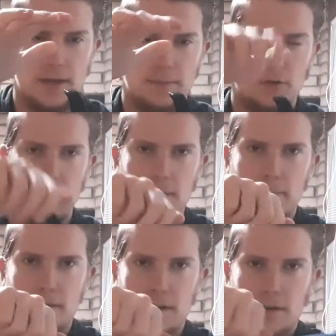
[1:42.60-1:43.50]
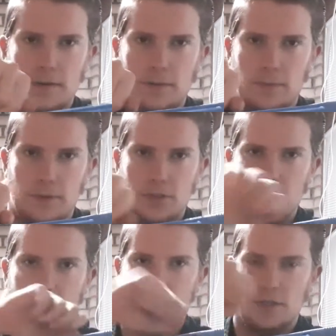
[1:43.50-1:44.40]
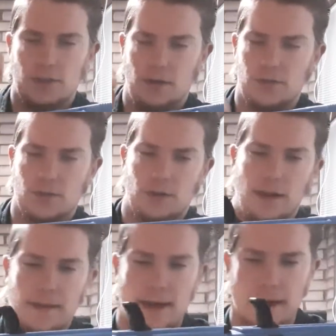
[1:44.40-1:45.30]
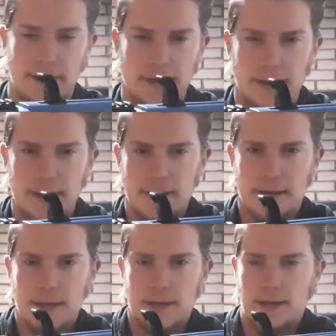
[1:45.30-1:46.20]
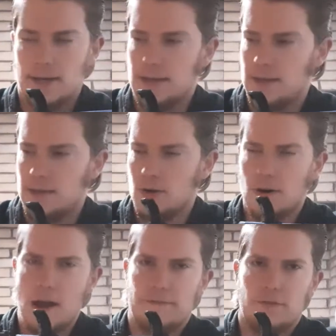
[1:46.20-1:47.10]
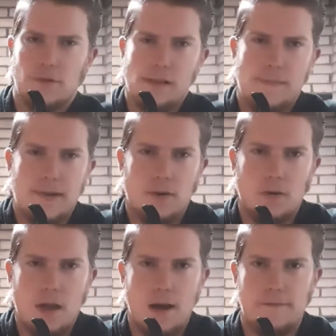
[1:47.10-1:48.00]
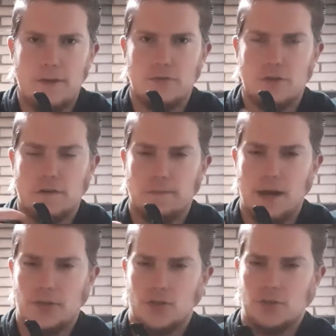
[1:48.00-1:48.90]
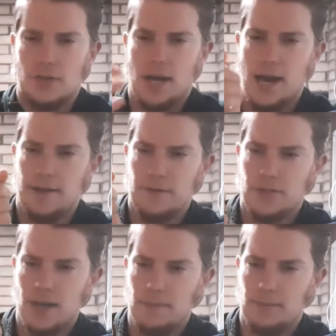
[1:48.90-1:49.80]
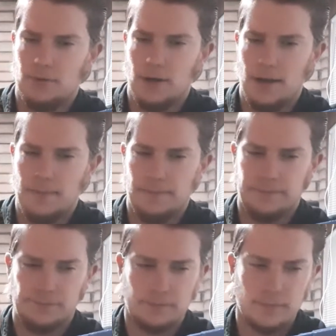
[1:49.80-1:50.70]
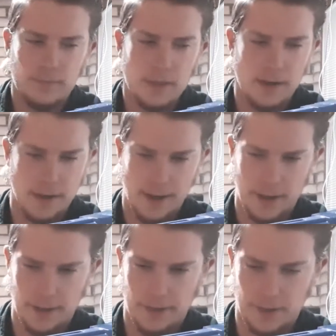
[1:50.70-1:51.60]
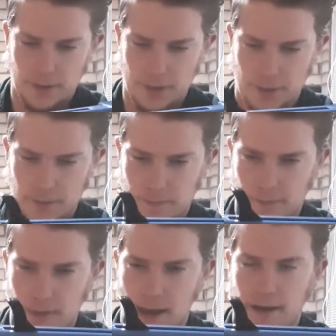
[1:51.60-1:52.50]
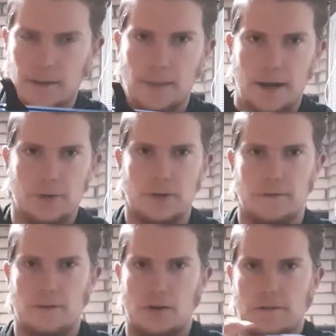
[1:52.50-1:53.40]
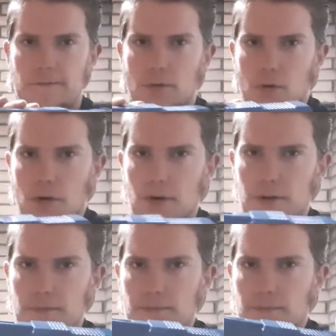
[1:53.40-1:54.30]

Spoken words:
prime up here, which is sort of like that. There haven't really been a whole lot of other Nerf blasters to have this type of prime, and that combined with the very forward